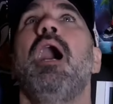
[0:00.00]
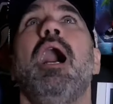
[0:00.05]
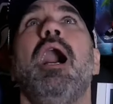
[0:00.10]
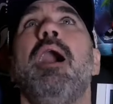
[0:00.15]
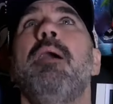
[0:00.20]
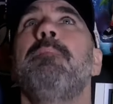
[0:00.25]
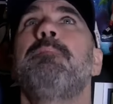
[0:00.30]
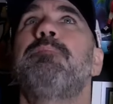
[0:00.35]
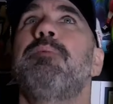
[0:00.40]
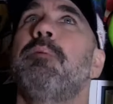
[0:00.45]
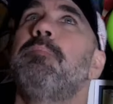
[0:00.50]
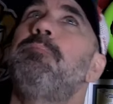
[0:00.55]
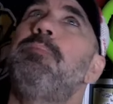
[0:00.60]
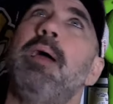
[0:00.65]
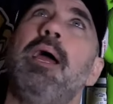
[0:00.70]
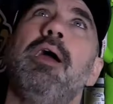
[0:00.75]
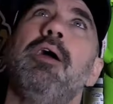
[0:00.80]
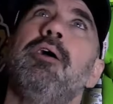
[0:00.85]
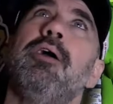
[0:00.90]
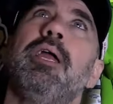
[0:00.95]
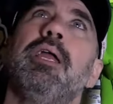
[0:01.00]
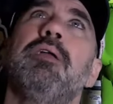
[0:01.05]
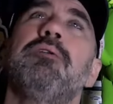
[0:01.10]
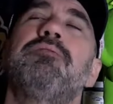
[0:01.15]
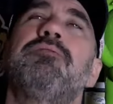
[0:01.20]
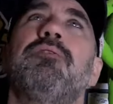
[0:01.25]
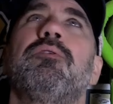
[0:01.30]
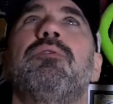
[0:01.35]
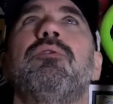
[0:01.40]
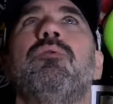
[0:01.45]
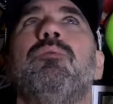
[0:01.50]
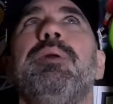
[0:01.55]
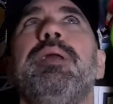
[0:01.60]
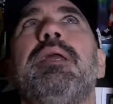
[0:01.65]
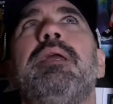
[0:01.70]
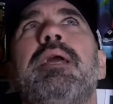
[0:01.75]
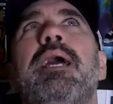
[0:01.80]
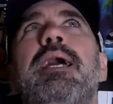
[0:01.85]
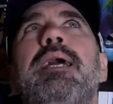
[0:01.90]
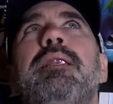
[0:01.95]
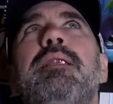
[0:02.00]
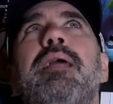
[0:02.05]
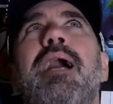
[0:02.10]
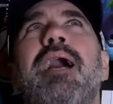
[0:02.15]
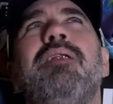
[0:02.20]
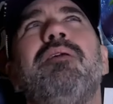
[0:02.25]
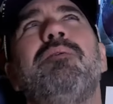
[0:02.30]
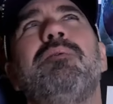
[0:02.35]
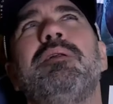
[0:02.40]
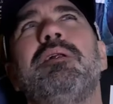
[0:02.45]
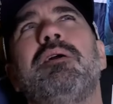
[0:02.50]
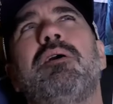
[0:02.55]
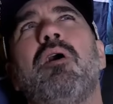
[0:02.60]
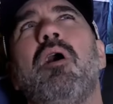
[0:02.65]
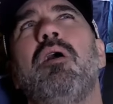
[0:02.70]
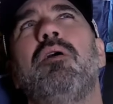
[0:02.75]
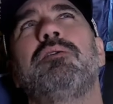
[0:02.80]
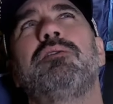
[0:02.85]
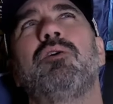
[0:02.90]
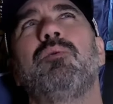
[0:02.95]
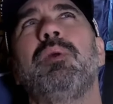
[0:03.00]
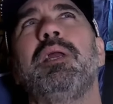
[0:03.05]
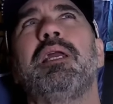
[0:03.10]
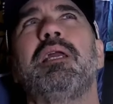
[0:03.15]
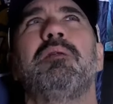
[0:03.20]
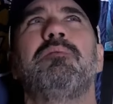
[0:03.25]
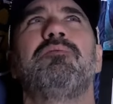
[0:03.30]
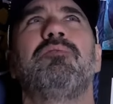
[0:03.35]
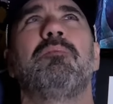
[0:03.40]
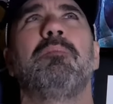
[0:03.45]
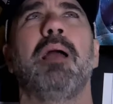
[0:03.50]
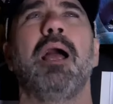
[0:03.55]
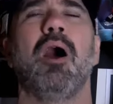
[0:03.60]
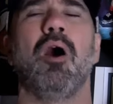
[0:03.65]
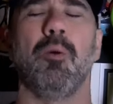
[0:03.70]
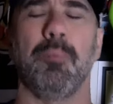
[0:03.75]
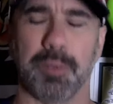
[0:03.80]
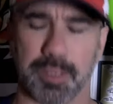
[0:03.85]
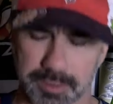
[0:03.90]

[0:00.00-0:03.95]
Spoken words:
I'm preparing for the weekend. I don't want to call it the weekend from hell